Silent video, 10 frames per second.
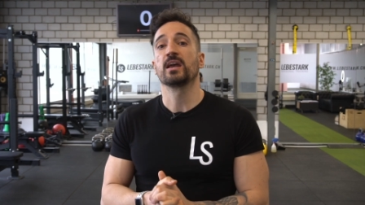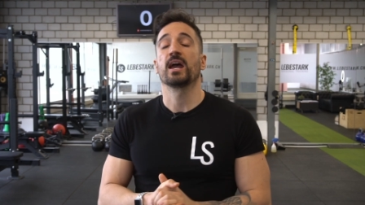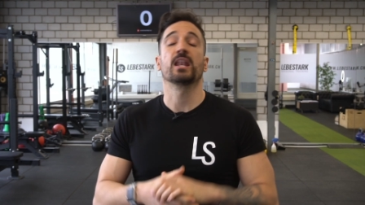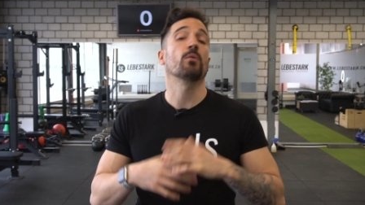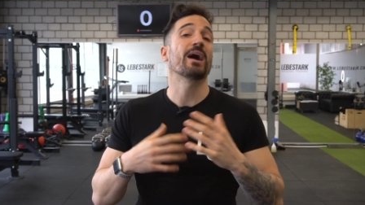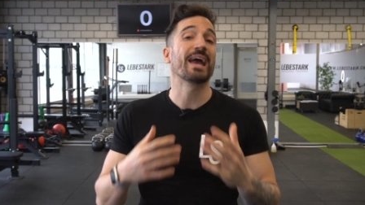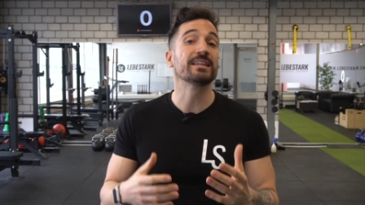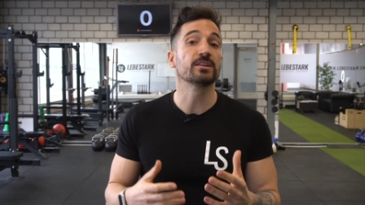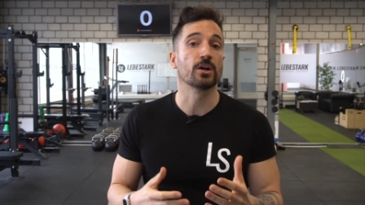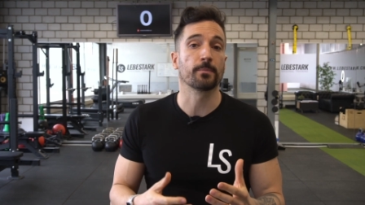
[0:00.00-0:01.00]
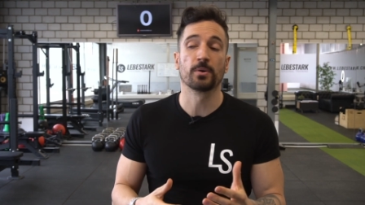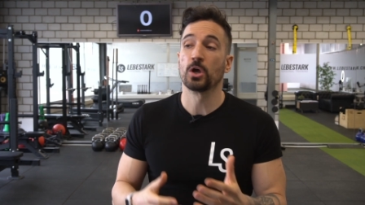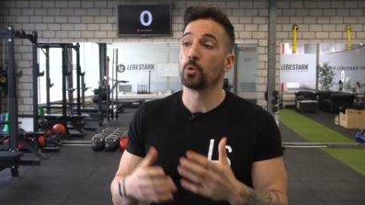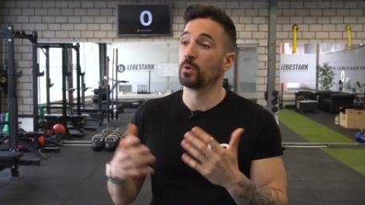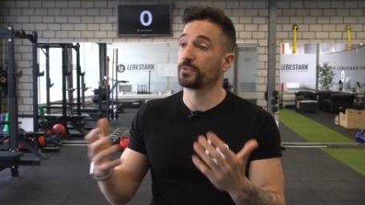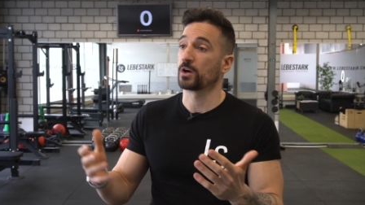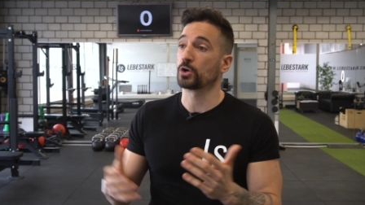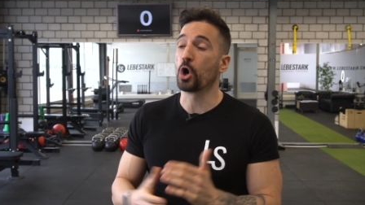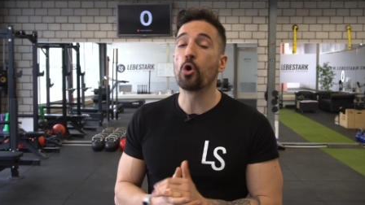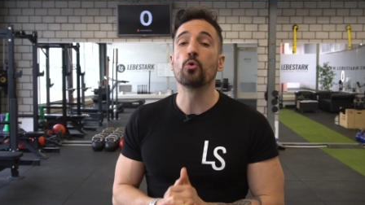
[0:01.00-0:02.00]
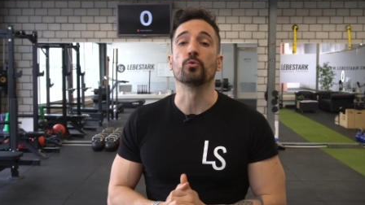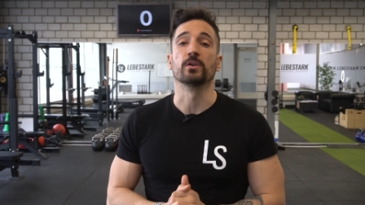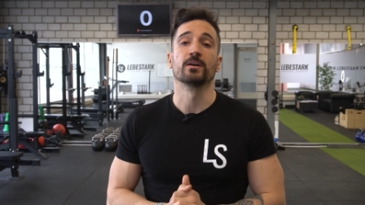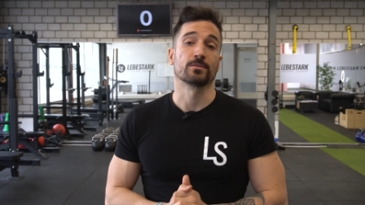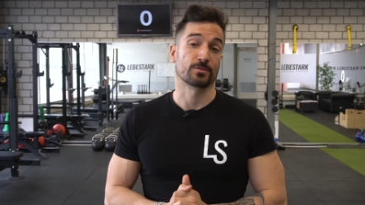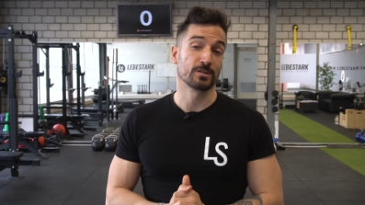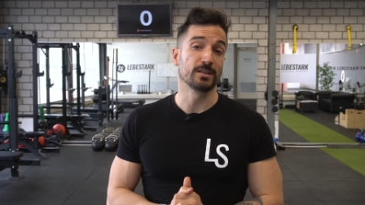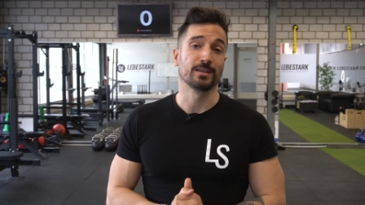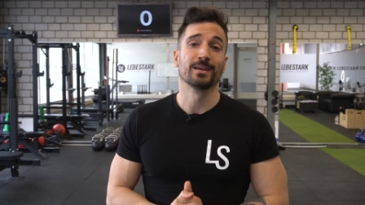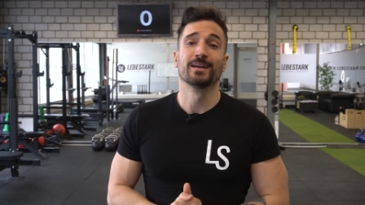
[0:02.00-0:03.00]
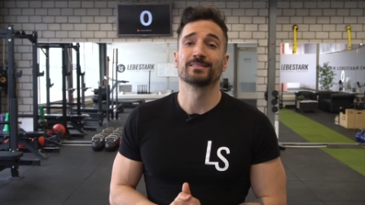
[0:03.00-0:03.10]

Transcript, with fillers: and how I ended up with our own RI